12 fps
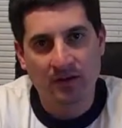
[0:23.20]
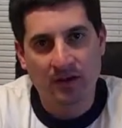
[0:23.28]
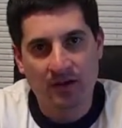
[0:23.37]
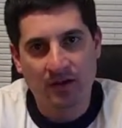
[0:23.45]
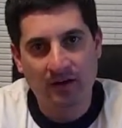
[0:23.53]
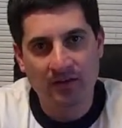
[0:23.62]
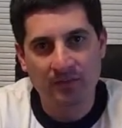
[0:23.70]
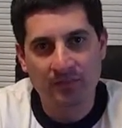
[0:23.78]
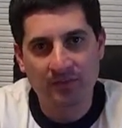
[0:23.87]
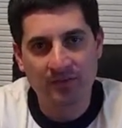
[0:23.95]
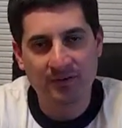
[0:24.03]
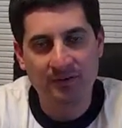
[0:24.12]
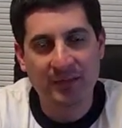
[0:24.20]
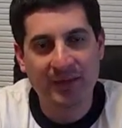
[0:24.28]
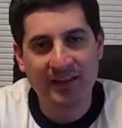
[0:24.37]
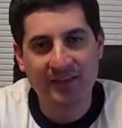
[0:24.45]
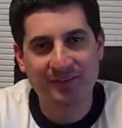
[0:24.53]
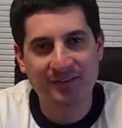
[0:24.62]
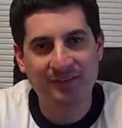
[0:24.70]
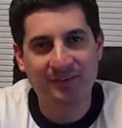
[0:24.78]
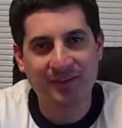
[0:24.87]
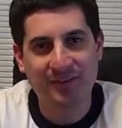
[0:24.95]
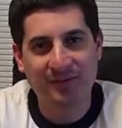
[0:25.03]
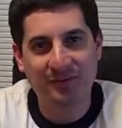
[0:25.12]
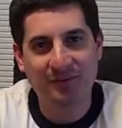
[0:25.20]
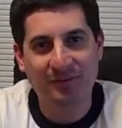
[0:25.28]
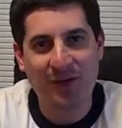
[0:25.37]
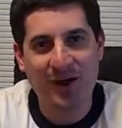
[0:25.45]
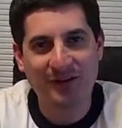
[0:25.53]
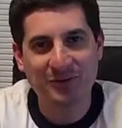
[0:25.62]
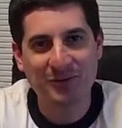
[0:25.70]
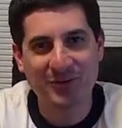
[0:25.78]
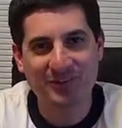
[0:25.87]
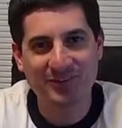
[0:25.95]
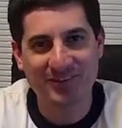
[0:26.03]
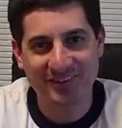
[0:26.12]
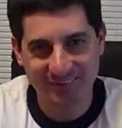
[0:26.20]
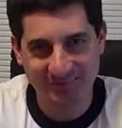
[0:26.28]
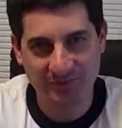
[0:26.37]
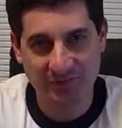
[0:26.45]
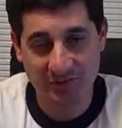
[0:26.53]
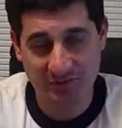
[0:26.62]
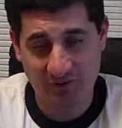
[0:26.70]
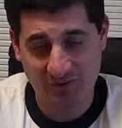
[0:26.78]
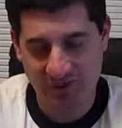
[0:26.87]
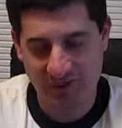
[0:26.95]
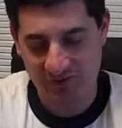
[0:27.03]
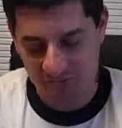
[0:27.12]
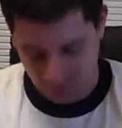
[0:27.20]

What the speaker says: Oh man, that's a broad question. First of all, thank you